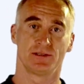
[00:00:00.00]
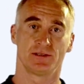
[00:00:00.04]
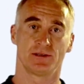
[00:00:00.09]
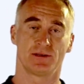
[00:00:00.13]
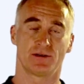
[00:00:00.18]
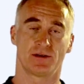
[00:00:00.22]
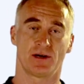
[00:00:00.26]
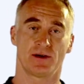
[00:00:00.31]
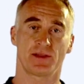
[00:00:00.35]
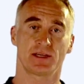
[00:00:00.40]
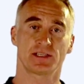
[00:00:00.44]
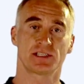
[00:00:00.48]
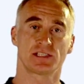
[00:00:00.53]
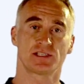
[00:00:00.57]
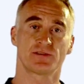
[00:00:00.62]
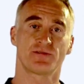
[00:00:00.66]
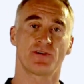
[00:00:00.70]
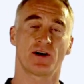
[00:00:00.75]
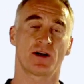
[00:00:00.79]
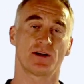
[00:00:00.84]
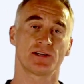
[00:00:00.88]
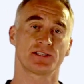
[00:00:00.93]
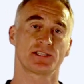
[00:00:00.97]
All right, that's as
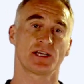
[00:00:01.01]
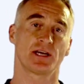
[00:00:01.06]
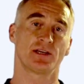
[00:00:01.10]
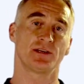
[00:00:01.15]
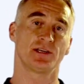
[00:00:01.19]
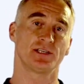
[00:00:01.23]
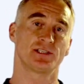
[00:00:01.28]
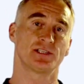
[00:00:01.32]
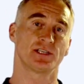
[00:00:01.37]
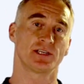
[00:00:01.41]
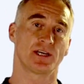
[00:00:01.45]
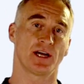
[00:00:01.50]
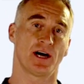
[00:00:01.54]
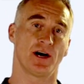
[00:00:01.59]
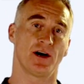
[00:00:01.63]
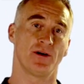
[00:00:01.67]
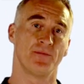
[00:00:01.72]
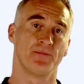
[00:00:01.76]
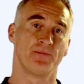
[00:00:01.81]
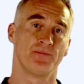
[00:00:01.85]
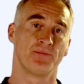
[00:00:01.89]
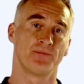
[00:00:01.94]
far as they need to go.